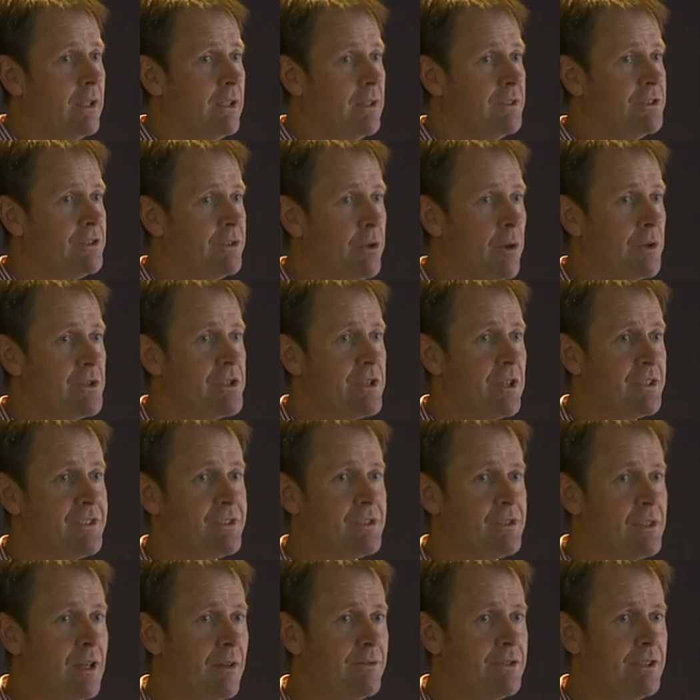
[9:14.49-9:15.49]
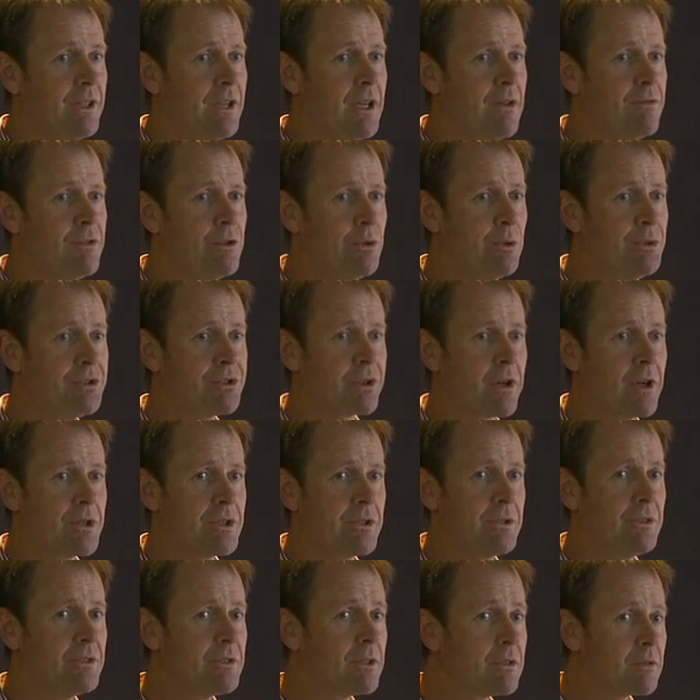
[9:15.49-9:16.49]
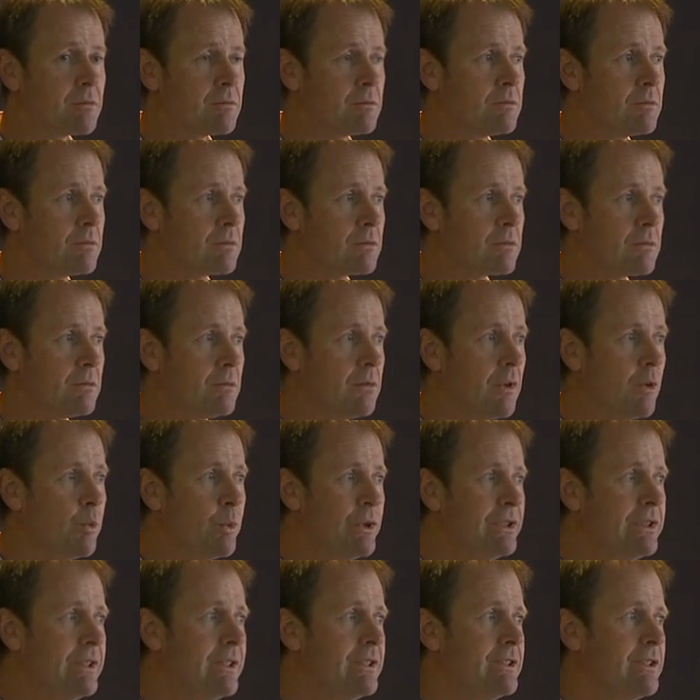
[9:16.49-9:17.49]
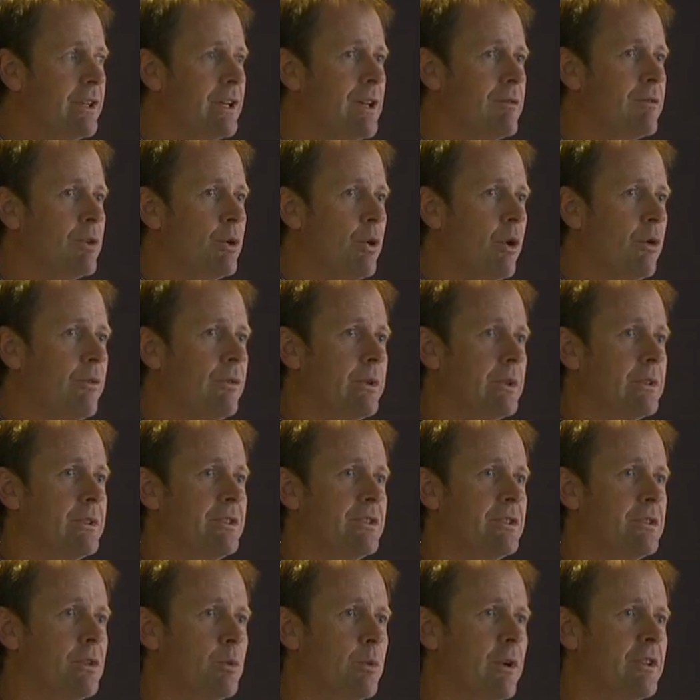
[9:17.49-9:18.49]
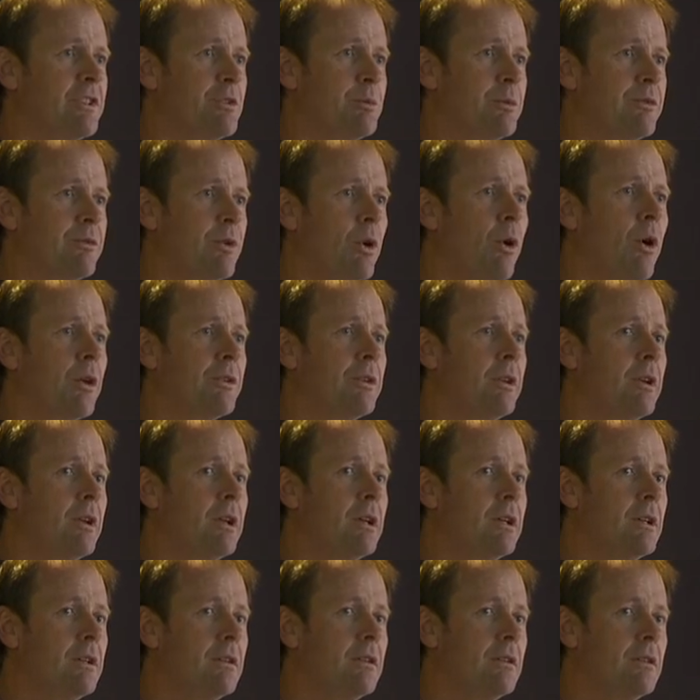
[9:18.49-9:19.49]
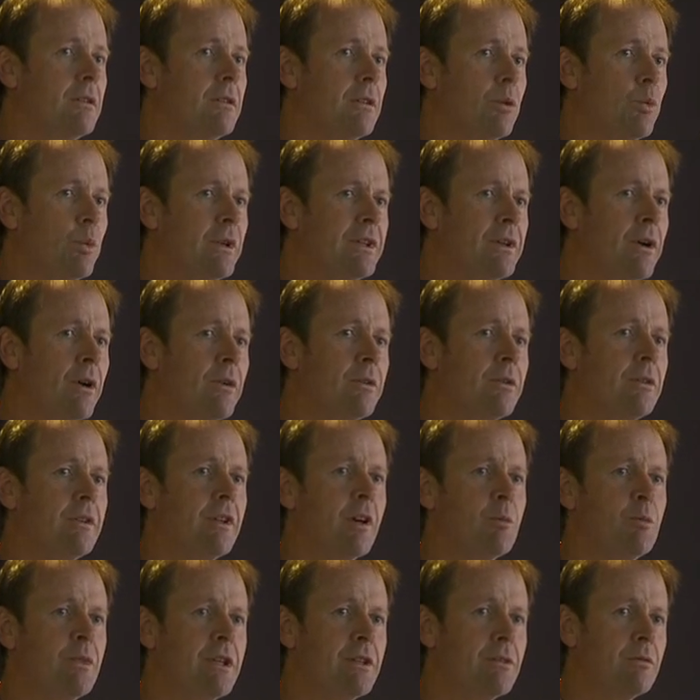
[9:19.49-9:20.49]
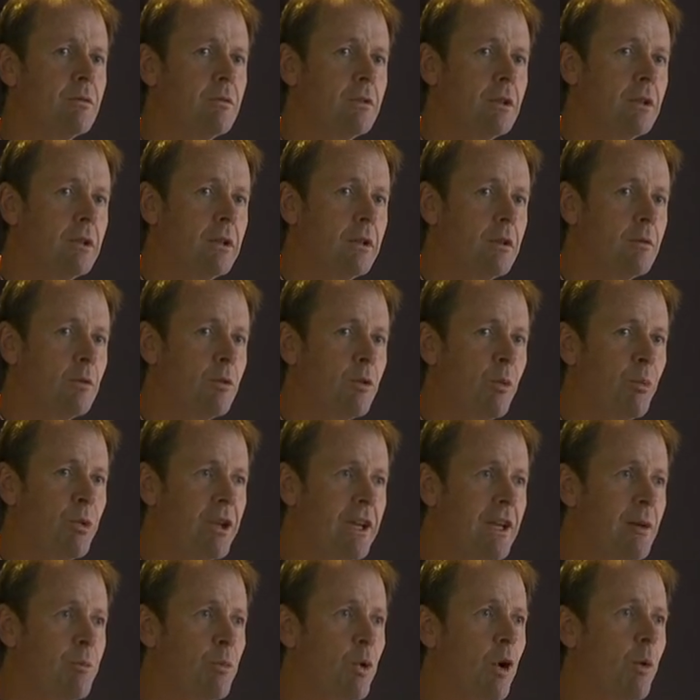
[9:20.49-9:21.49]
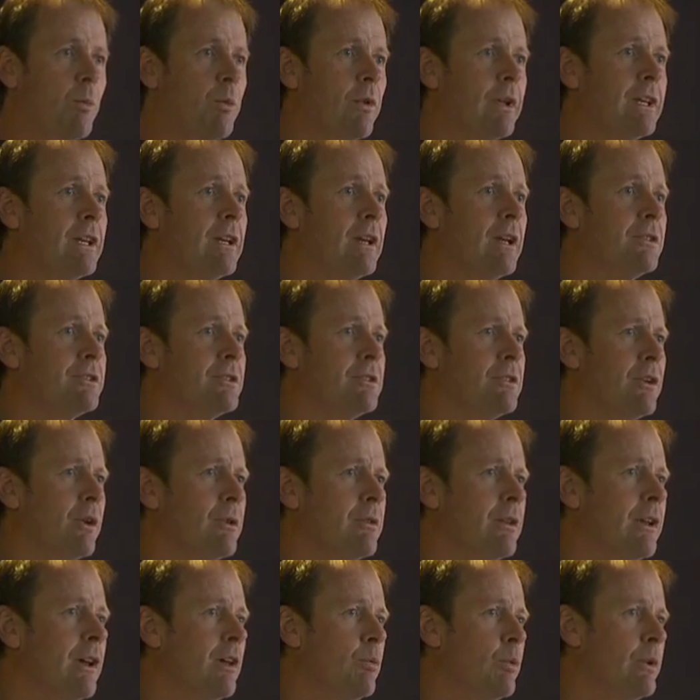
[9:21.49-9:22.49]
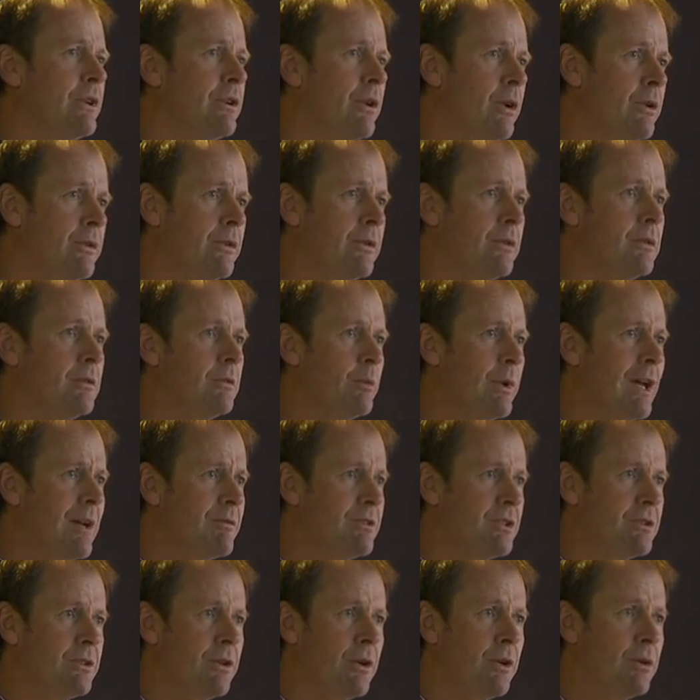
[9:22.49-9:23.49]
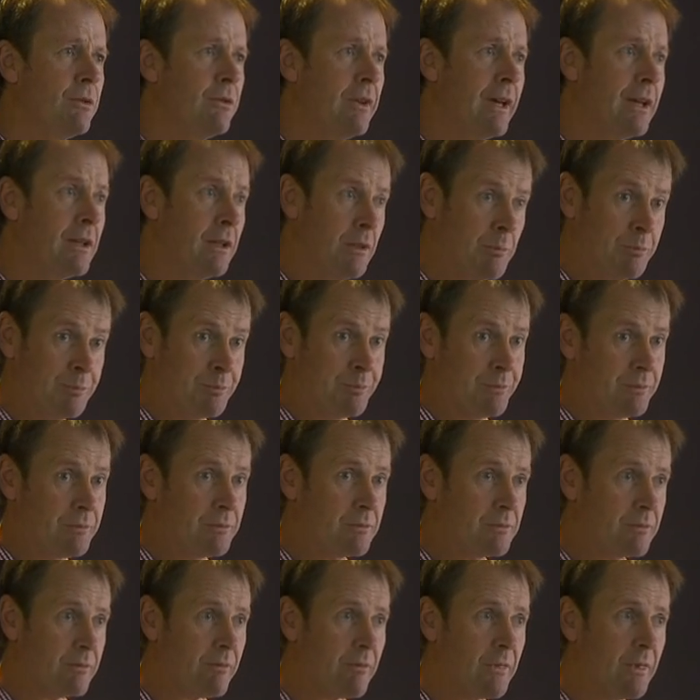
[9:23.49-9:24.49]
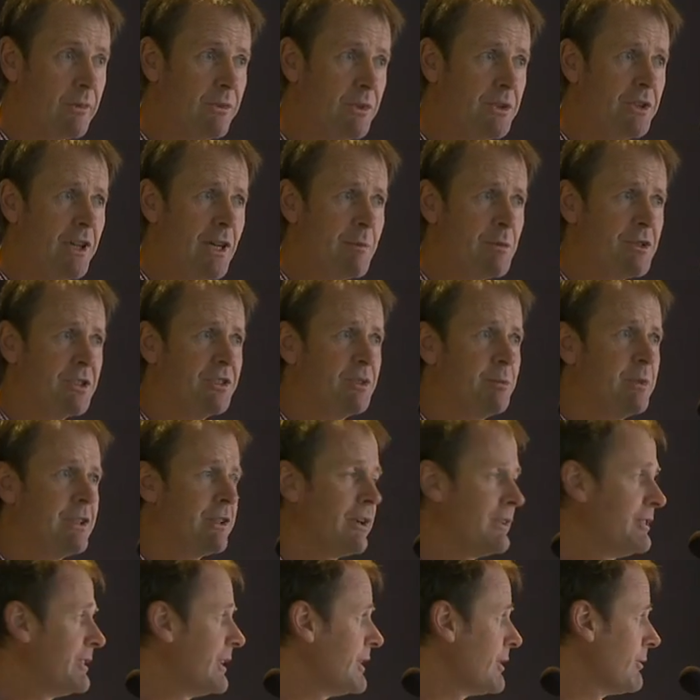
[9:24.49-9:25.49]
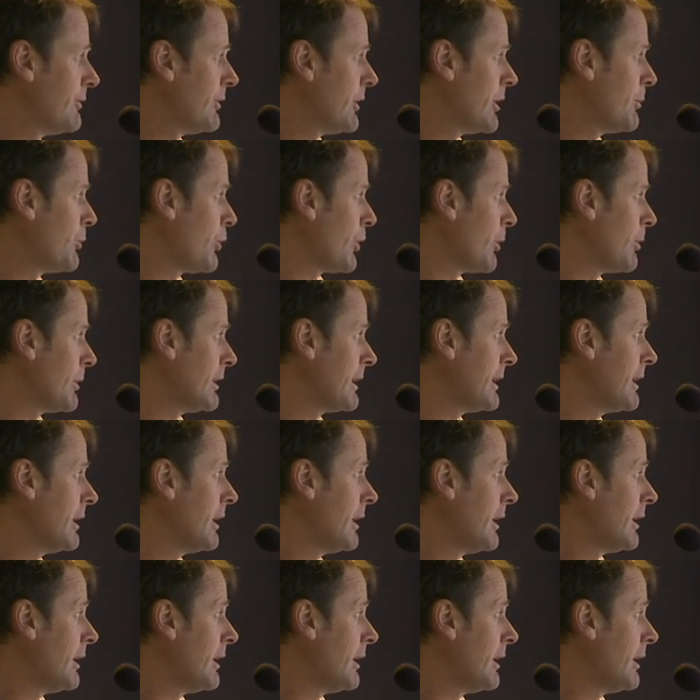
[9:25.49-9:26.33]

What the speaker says: It's not just enough to have new structures. We need to have confidence in the ones we've got, that we know that they've been repaired properly, and to know that we have to know that the damage has been identified properly.